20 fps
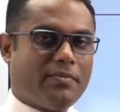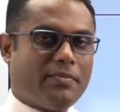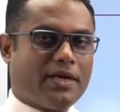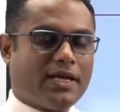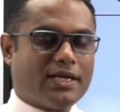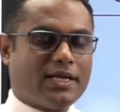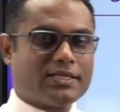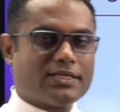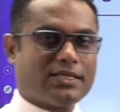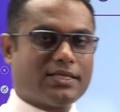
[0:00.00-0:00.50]

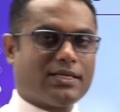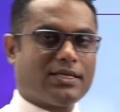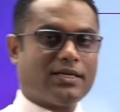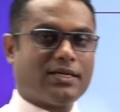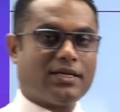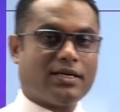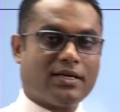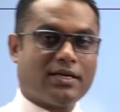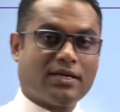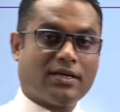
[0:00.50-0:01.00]
means
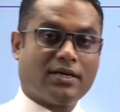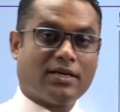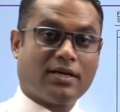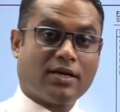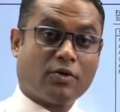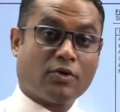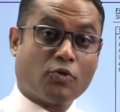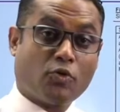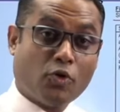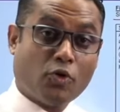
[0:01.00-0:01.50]

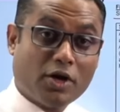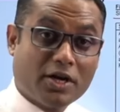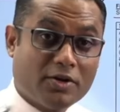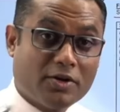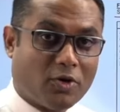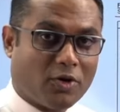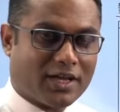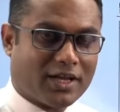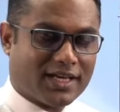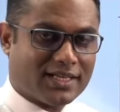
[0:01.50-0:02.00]
good
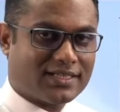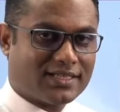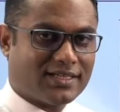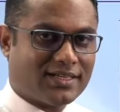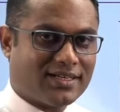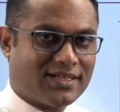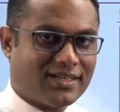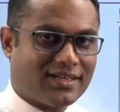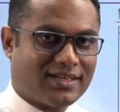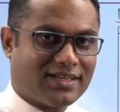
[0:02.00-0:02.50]
knowledge.
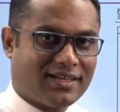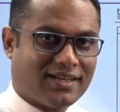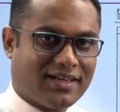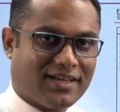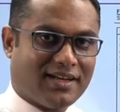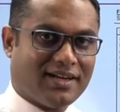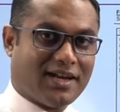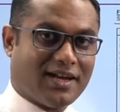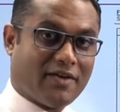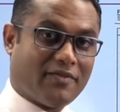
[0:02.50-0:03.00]

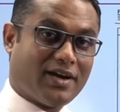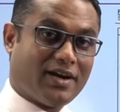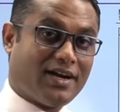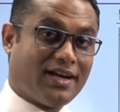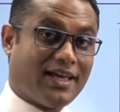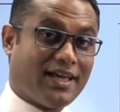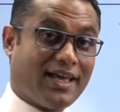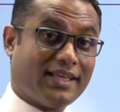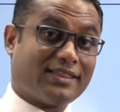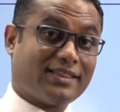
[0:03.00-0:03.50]
In level
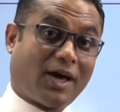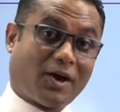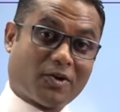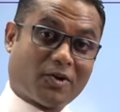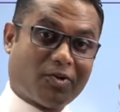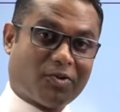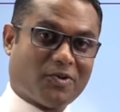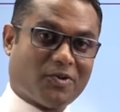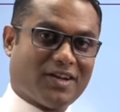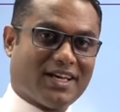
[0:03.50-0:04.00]
A,
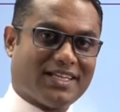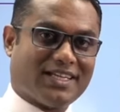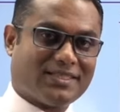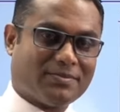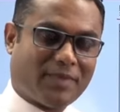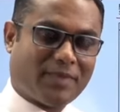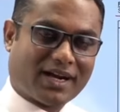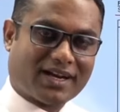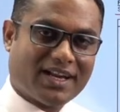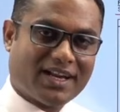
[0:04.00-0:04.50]
thorough
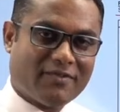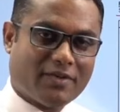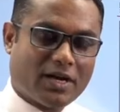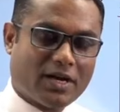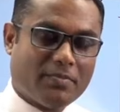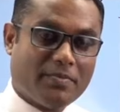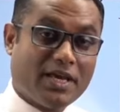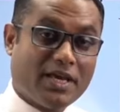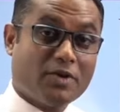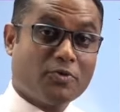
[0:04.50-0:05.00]
knowledge, but
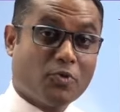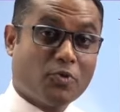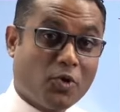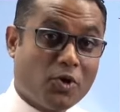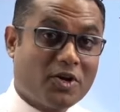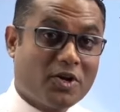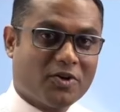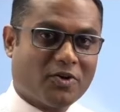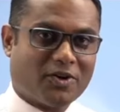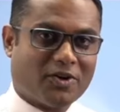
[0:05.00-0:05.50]
level B,
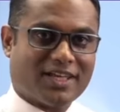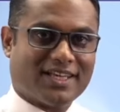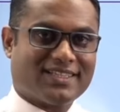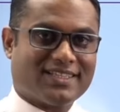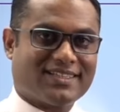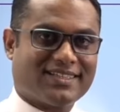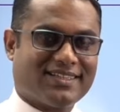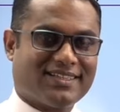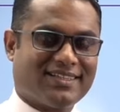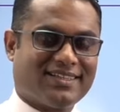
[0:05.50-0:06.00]
good
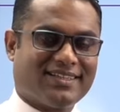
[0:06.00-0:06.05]
knowledge.